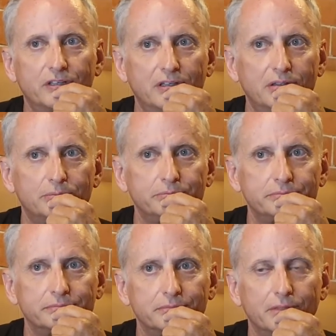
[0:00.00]
Um,
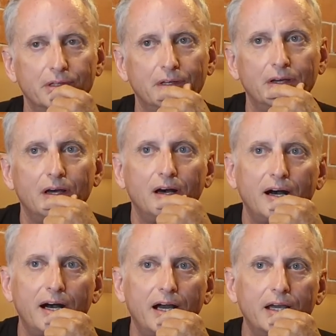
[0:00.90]

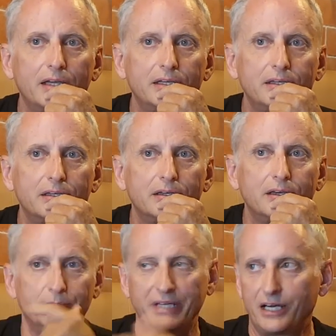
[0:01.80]
I
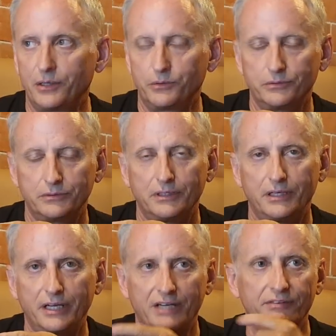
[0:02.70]
am now,
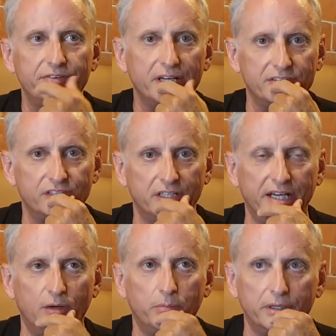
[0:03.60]
I have a fiance
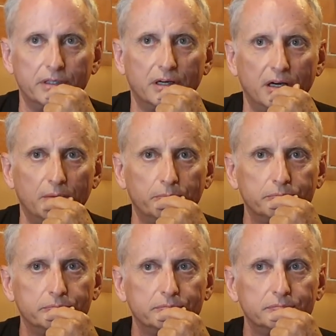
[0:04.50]
now, but um,
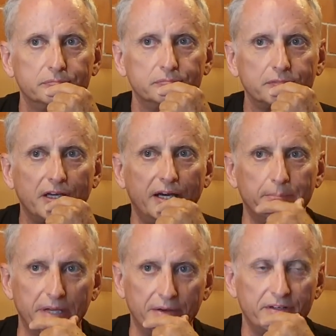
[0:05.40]
I
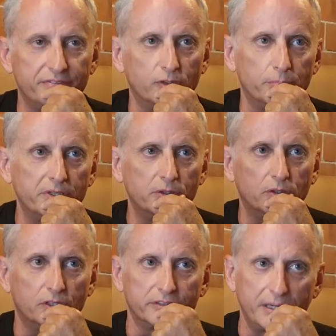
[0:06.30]
married a Filipino a
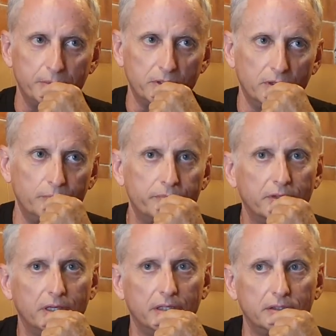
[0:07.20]
long time ago,
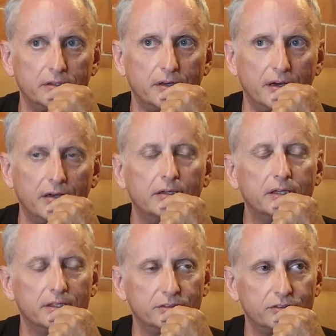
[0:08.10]
and oh. uh,
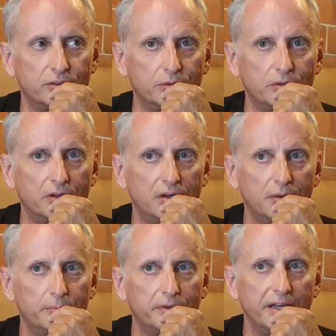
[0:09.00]
yeah, so
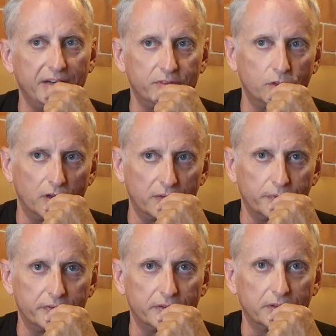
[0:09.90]
um, and I have a daughter
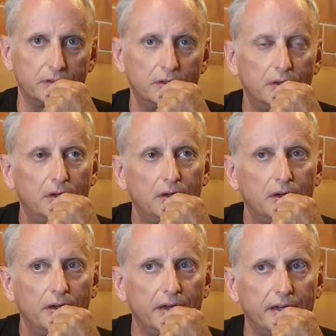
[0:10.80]
with her,
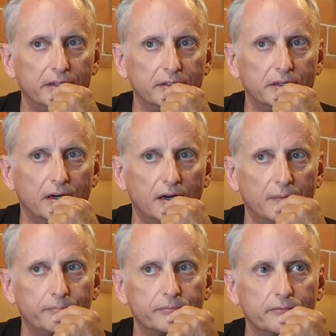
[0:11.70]
and uh, is
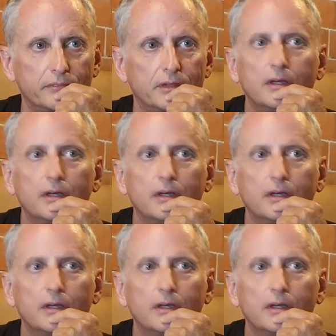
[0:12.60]
she here?